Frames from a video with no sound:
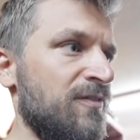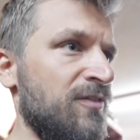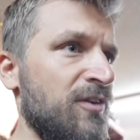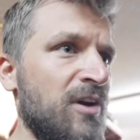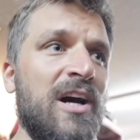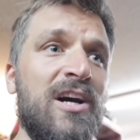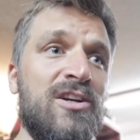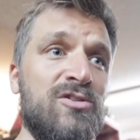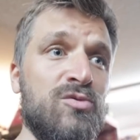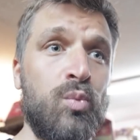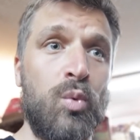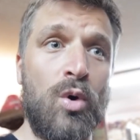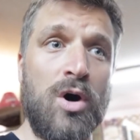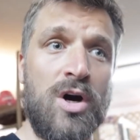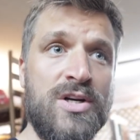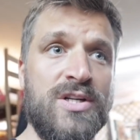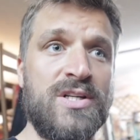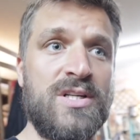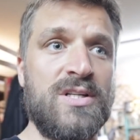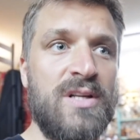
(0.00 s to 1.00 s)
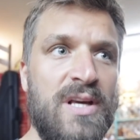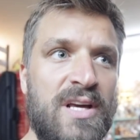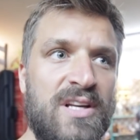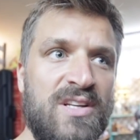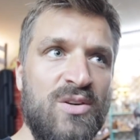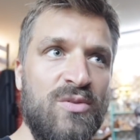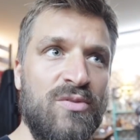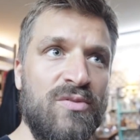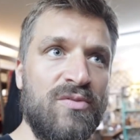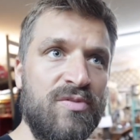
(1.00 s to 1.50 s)
if you guys wanted and
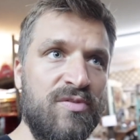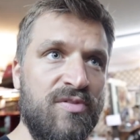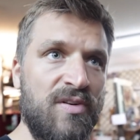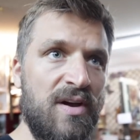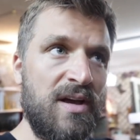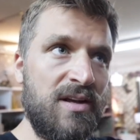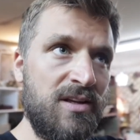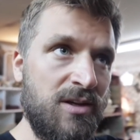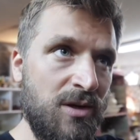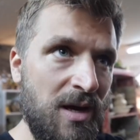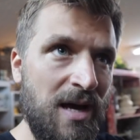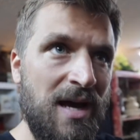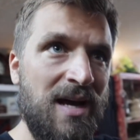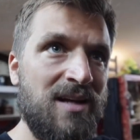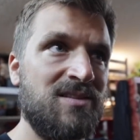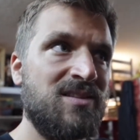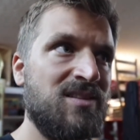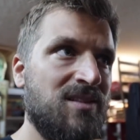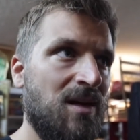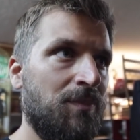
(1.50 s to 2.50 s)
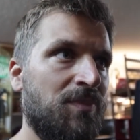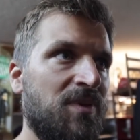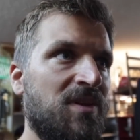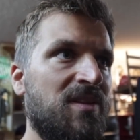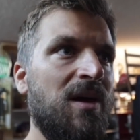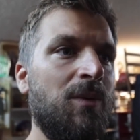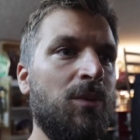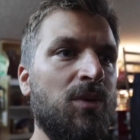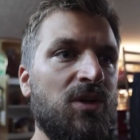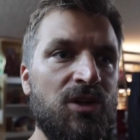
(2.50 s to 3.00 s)
you you had something
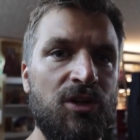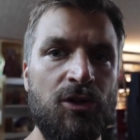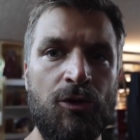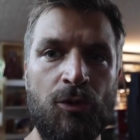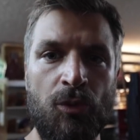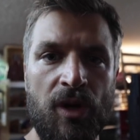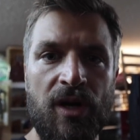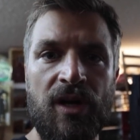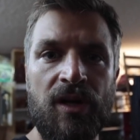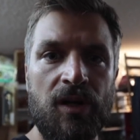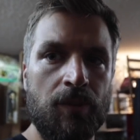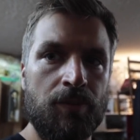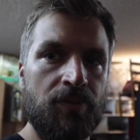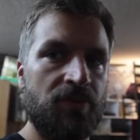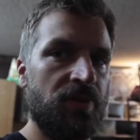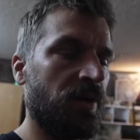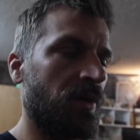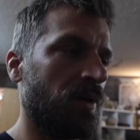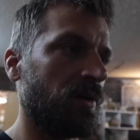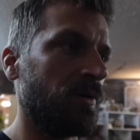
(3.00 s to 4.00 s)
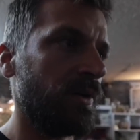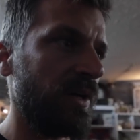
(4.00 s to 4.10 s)
that would look great up there,